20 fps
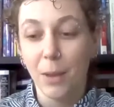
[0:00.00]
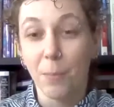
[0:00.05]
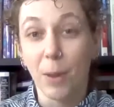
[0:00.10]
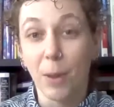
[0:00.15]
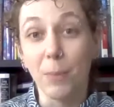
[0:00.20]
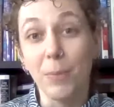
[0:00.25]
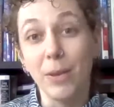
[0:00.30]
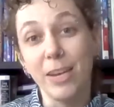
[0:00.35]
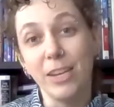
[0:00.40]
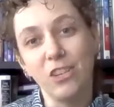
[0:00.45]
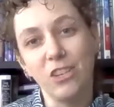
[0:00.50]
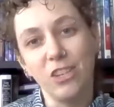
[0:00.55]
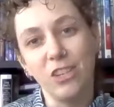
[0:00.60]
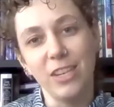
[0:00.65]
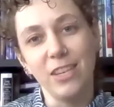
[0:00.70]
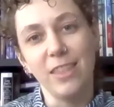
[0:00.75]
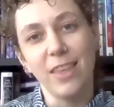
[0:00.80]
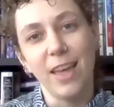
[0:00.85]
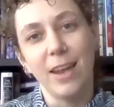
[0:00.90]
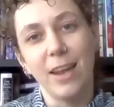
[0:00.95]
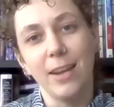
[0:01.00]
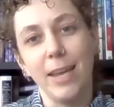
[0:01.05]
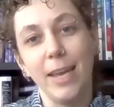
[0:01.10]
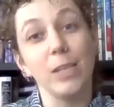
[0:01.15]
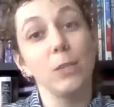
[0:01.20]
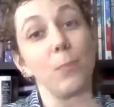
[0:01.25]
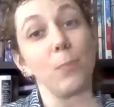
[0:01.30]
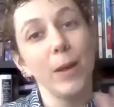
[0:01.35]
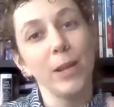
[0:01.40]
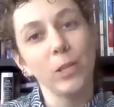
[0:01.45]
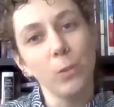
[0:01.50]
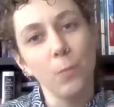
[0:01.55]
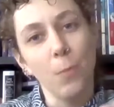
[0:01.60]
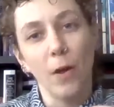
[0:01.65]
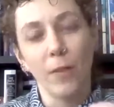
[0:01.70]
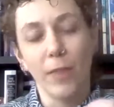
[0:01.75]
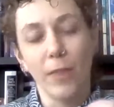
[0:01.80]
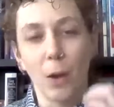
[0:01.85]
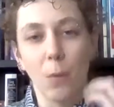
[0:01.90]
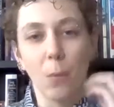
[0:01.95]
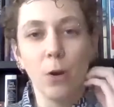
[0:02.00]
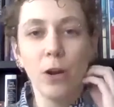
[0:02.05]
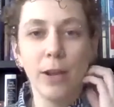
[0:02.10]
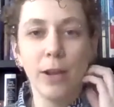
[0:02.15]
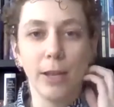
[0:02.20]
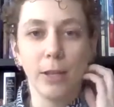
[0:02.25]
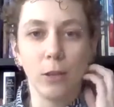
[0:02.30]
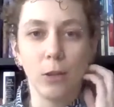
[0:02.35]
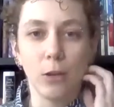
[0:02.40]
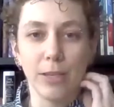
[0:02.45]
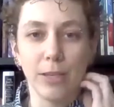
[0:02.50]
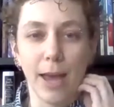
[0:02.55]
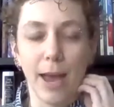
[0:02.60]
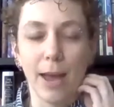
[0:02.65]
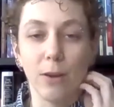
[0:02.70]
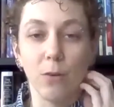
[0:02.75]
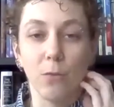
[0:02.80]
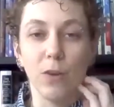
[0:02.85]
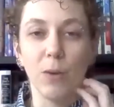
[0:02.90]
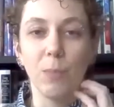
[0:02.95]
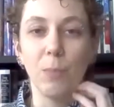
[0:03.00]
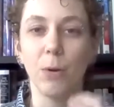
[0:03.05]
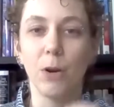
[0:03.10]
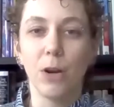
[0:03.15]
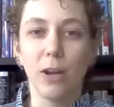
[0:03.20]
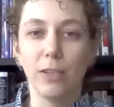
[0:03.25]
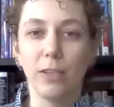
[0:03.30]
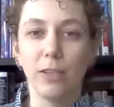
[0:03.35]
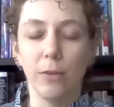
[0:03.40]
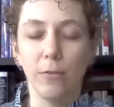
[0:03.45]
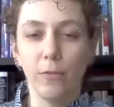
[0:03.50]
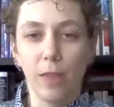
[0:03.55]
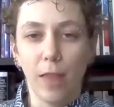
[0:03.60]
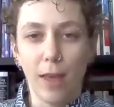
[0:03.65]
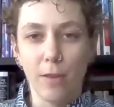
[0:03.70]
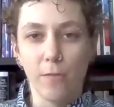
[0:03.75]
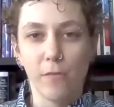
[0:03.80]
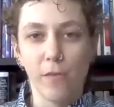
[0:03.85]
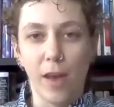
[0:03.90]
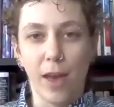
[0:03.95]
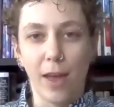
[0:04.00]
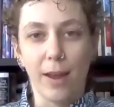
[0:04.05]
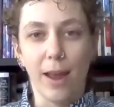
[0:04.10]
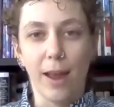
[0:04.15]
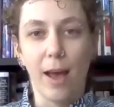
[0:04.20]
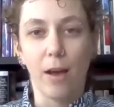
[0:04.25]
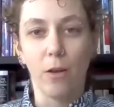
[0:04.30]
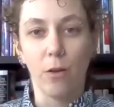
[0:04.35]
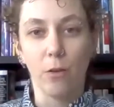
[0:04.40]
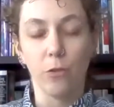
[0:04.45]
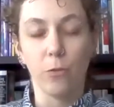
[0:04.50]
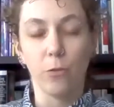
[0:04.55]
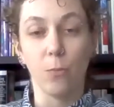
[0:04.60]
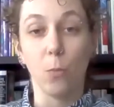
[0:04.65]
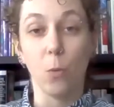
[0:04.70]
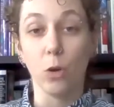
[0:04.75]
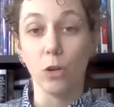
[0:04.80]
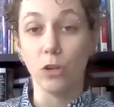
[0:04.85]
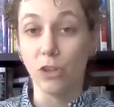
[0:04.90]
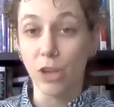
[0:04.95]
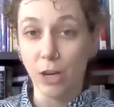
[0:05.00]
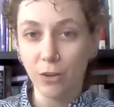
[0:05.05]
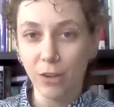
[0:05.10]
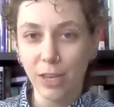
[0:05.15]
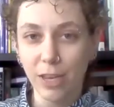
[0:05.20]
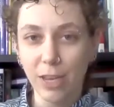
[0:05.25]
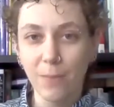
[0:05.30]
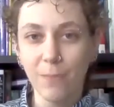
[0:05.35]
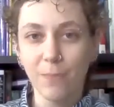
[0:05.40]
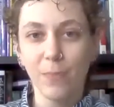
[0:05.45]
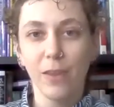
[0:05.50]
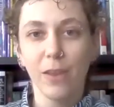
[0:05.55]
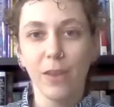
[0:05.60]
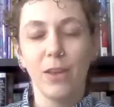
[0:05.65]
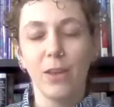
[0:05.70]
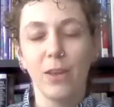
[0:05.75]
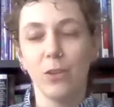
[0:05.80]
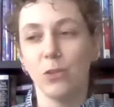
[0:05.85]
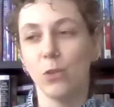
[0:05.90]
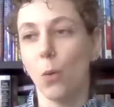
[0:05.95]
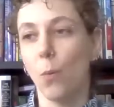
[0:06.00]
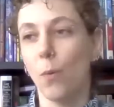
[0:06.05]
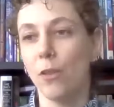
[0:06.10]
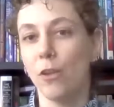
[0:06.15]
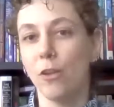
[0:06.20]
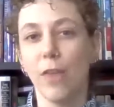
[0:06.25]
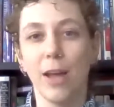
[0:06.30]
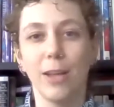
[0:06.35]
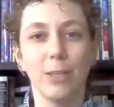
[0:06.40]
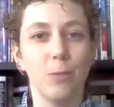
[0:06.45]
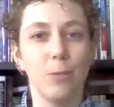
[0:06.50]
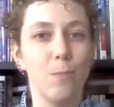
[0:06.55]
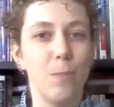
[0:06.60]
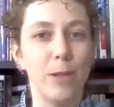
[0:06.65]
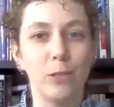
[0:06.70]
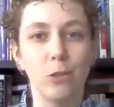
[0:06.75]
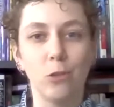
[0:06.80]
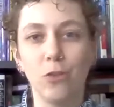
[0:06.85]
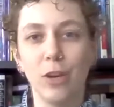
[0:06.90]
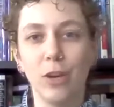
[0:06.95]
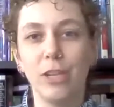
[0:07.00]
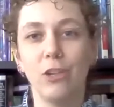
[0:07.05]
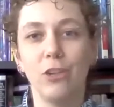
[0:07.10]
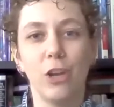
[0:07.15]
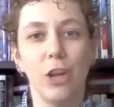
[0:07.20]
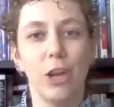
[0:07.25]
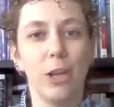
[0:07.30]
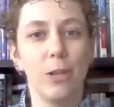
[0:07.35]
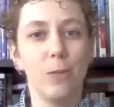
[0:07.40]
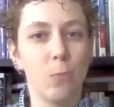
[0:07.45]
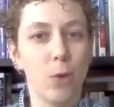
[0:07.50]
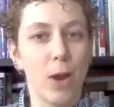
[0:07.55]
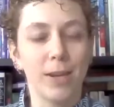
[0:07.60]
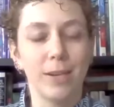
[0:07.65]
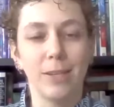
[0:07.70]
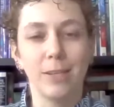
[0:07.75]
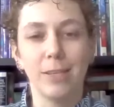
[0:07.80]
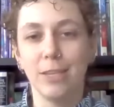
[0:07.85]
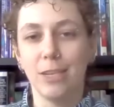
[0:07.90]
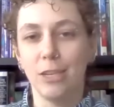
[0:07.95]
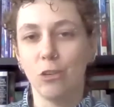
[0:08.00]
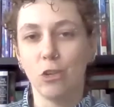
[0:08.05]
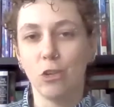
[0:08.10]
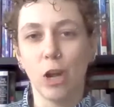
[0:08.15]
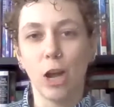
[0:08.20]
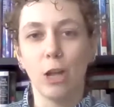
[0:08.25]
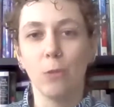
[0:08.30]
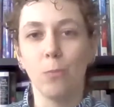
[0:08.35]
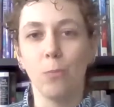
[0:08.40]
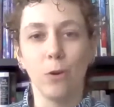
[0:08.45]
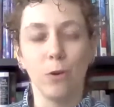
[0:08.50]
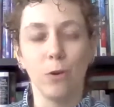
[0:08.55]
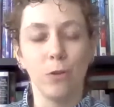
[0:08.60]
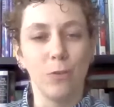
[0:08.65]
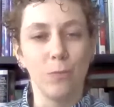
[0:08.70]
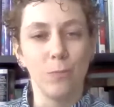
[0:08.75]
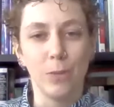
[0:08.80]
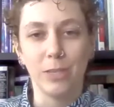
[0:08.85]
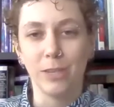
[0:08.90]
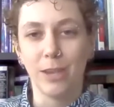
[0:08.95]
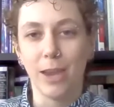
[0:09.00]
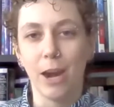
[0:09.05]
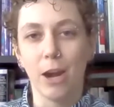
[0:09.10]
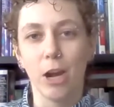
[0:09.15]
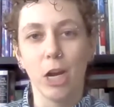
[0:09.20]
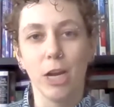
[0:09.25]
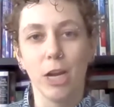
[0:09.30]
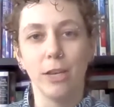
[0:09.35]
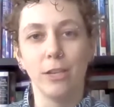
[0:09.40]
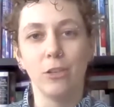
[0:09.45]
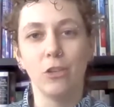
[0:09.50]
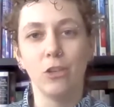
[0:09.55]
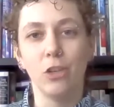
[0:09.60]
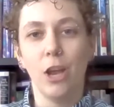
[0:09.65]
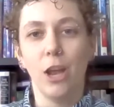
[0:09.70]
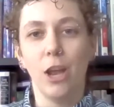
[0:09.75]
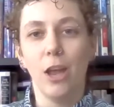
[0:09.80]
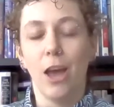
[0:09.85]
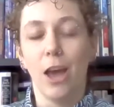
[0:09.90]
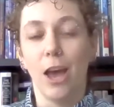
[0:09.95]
My PhD then expands upon that work and looks at reproductive life and health more generally. So whether that's menstruation, pregnancy, childbirth, miscarriage,